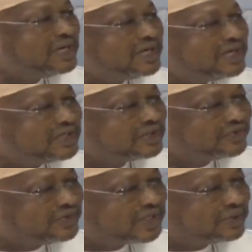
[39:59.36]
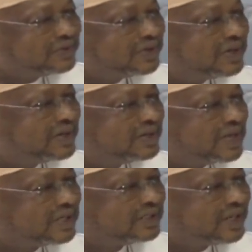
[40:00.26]
leaders of
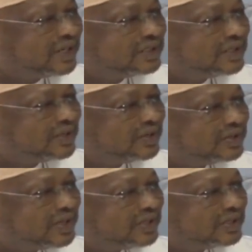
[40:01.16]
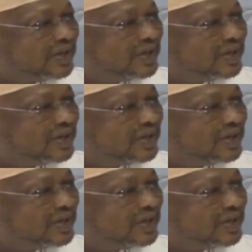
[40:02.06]
that state in those days?